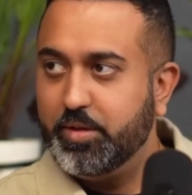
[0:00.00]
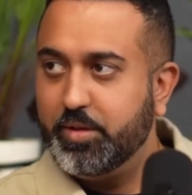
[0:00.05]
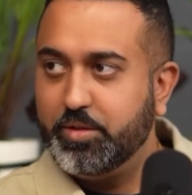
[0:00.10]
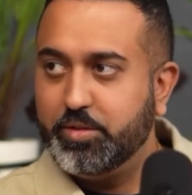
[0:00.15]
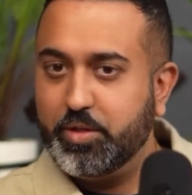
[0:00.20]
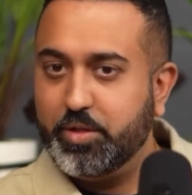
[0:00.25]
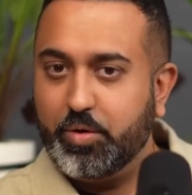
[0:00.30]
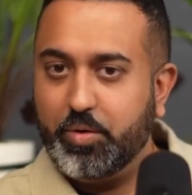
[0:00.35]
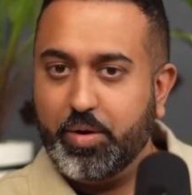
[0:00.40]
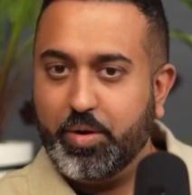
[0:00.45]

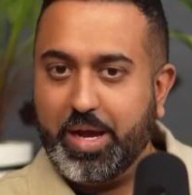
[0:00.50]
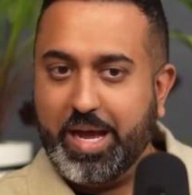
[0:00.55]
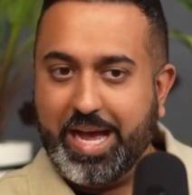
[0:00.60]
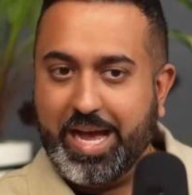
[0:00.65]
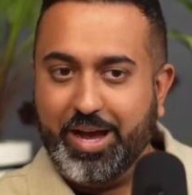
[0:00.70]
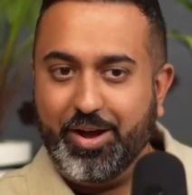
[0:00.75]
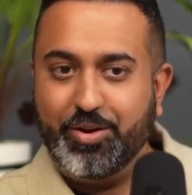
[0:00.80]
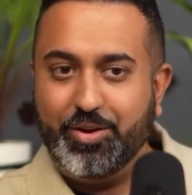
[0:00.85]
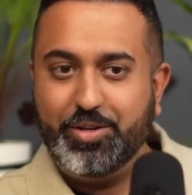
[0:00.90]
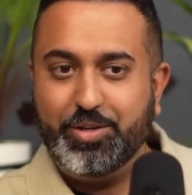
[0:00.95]
So
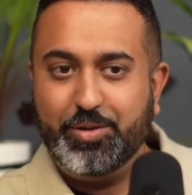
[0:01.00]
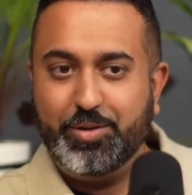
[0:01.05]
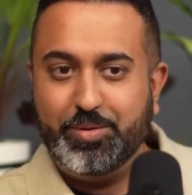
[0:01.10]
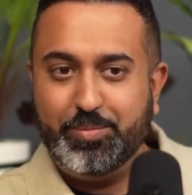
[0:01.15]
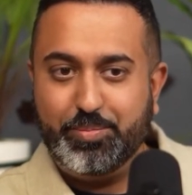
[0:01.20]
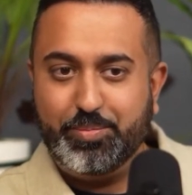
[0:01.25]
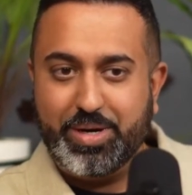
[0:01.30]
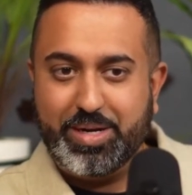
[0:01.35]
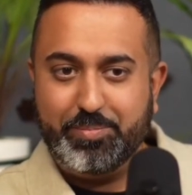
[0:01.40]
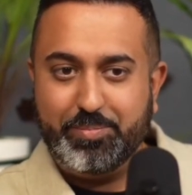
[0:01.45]
how do you
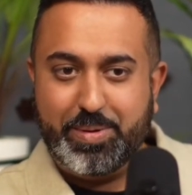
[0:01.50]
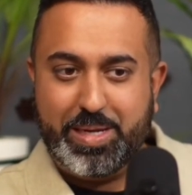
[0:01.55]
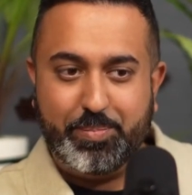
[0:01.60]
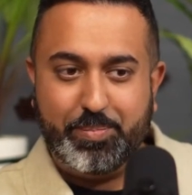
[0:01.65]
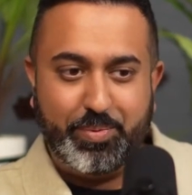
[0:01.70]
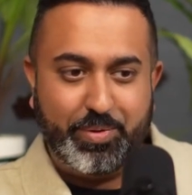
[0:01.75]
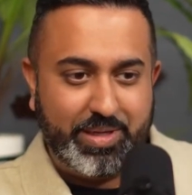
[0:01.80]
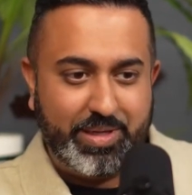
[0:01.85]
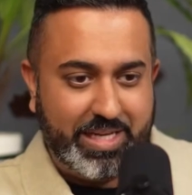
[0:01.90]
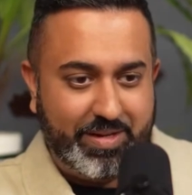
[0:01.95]
bring
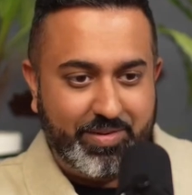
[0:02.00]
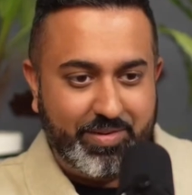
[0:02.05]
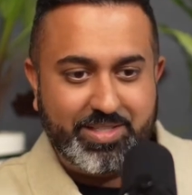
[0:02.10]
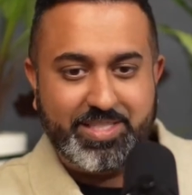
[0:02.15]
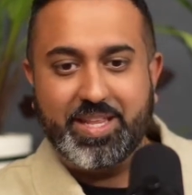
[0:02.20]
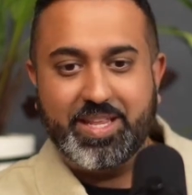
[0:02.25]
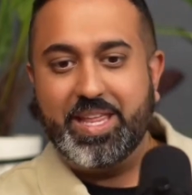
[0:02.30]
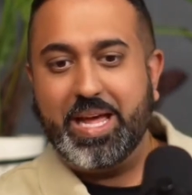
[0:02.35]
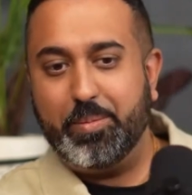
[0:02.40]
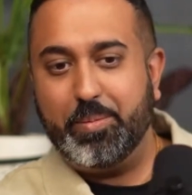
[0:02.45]
people even
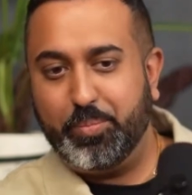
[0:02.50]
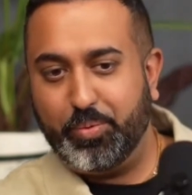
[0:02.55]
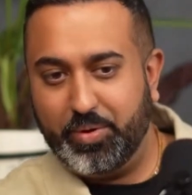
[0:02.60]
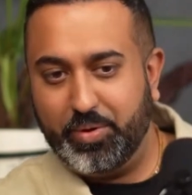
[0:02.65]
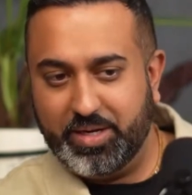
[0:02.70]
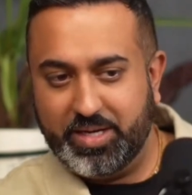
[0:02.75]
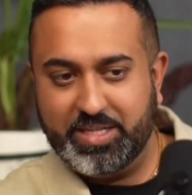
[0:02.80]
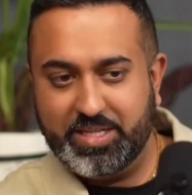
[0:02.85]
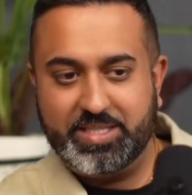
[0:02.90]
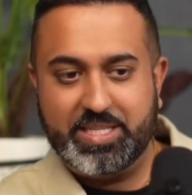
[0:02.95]
to that
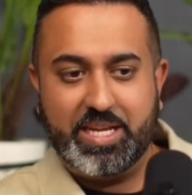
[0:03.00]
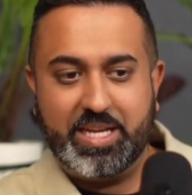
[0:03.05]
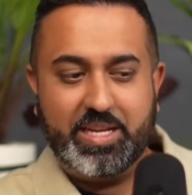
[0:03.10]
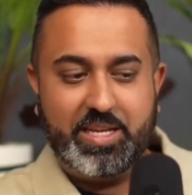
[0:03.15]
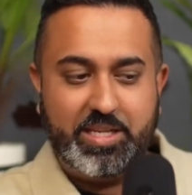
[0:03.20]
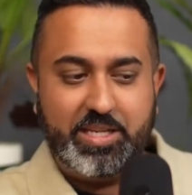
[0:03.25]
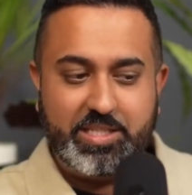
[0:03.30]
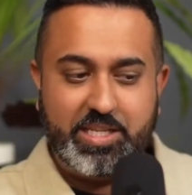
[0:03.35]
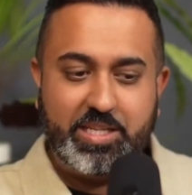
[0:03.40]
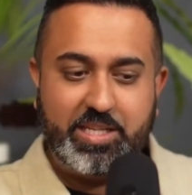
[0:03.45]
point? Is
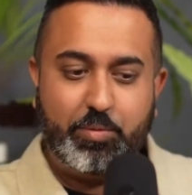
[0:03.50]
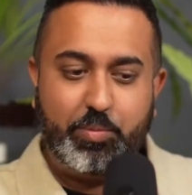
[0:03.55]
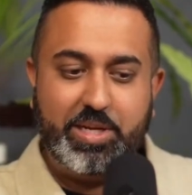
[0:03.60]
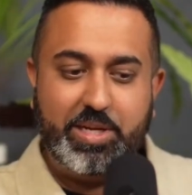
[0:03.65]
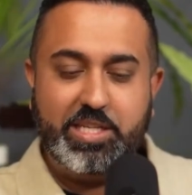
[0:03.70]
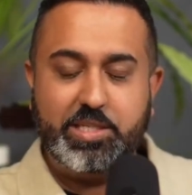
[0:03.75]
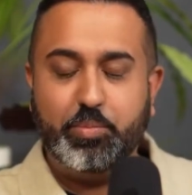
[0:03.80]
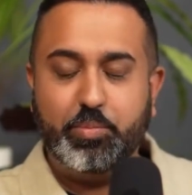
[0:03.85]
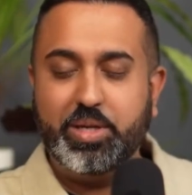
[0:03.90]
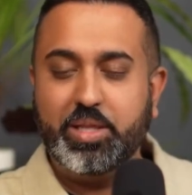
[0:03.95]
it that we
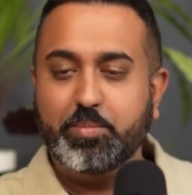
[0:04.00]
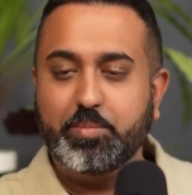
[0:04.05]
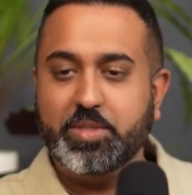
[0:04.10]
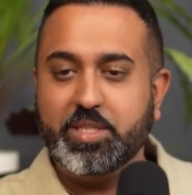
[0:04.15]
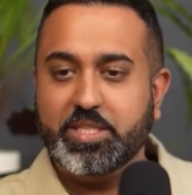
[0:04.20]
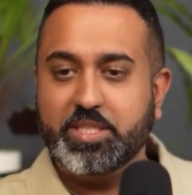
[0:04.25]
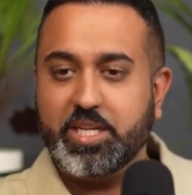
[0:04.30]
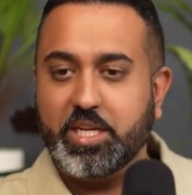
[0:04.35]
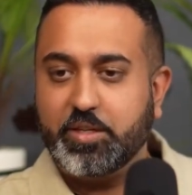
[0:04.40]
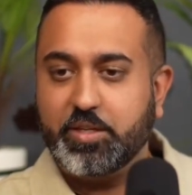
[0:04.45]
need to bring them to
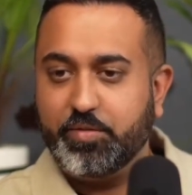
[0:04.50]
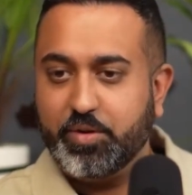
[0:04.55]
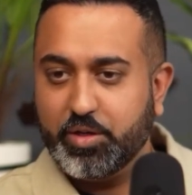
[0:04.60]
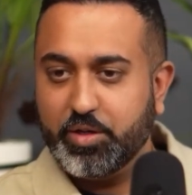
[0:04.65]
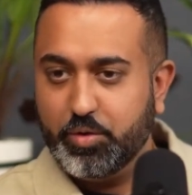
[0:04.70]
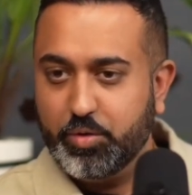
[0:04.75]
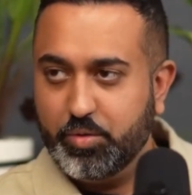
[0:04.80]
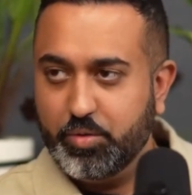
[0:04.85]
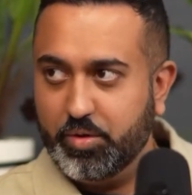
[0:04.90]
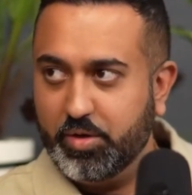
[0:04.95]
sattva
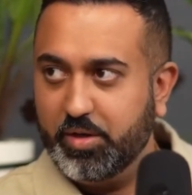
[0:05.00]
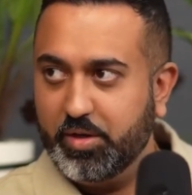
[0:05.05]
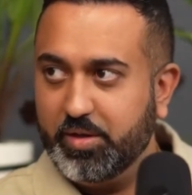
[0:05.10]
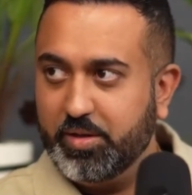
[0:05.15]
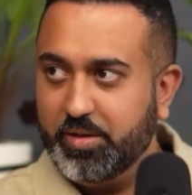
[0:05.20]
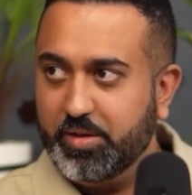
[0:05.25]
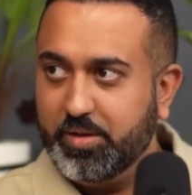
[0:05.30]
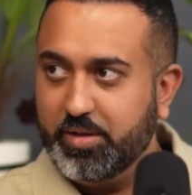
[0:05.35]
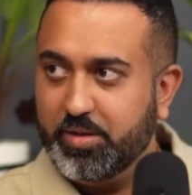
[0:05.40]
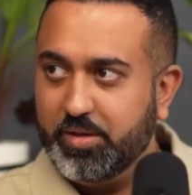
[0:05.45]
gun,
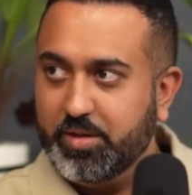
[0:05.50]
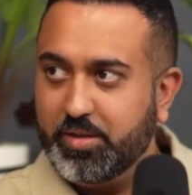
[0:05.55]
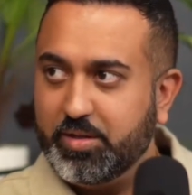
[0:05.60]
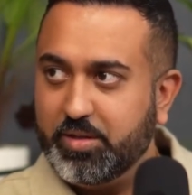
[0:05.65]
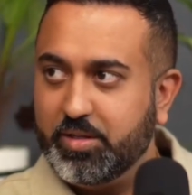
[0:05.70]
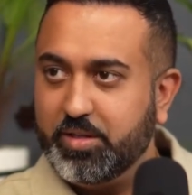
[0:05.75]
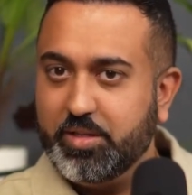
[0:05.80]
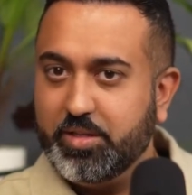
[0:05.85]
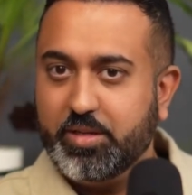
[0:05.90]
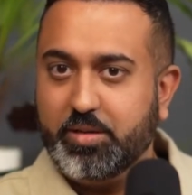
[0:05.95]

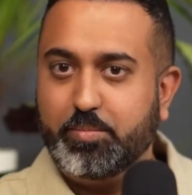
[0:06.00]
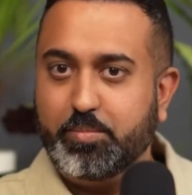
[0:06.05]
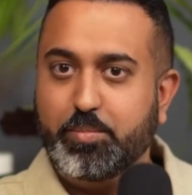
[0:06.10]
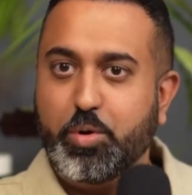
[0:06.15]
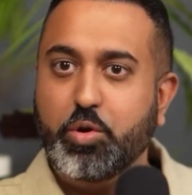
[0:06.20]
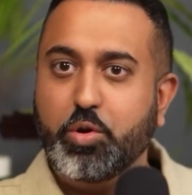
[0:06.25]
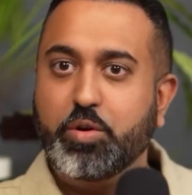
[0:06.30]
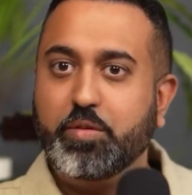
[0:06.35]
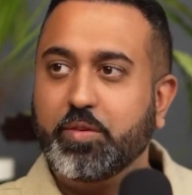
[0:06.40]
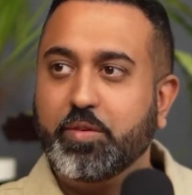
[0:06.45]
the
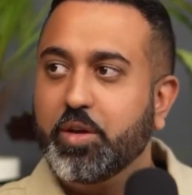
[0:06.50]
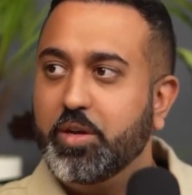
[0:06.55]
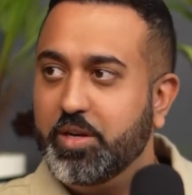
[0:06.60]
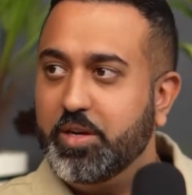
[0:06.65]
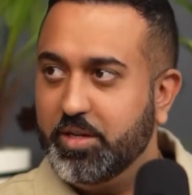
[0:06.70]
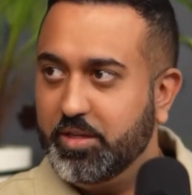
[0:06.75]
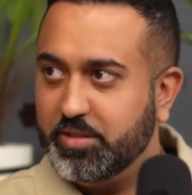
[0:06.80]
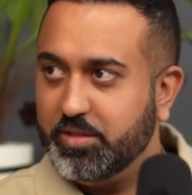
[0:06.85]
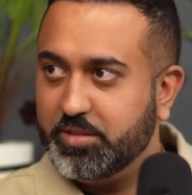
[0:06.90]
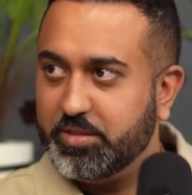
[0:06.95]
mode of
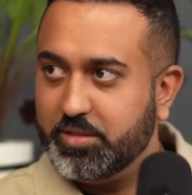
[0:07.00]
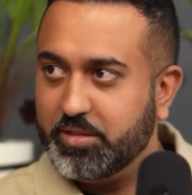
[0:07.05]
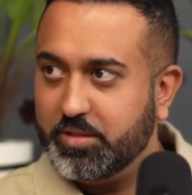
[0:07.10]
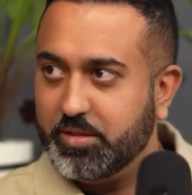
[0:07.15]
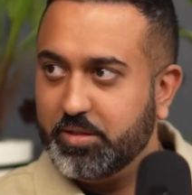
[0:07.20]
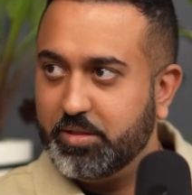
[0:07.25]
goodness,